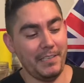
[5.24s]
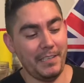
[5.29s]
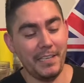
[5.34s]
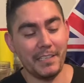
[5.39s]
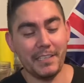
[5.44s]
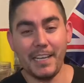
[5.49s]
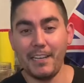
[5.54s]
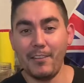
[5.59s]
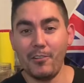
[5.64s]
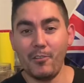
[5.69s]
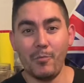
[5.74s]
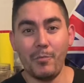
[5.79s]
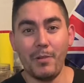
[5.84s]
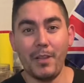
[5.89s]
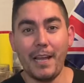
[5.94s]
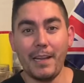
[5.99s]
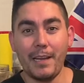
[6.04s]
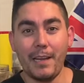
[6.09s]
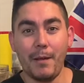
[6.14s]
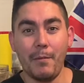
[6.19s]
he's got a little
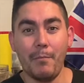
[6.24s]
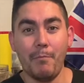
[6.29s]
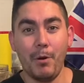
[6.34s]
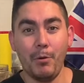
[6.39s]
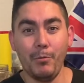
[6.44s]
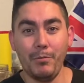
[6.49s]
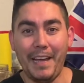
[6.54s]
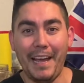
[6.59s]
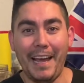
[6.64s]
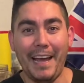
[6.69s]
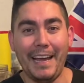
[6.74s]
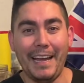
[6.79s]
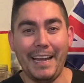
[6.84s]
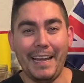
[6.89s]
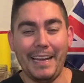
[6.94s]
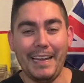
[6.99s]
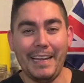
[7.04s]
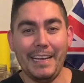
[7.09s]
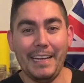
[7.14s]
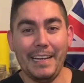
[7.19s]
black bow tie.
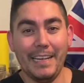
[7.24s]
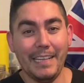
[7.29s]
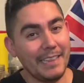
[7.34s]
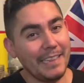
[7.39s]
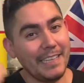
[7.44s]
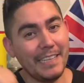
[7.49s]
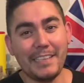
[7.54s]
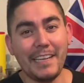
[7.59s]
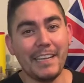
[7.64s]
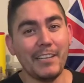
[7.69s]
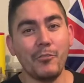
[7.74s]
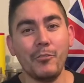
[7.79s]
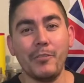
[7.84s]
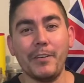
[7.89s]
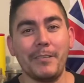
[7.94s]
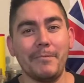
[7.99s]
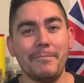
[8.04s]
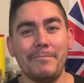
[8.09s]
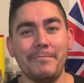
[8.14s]
Let's get to it.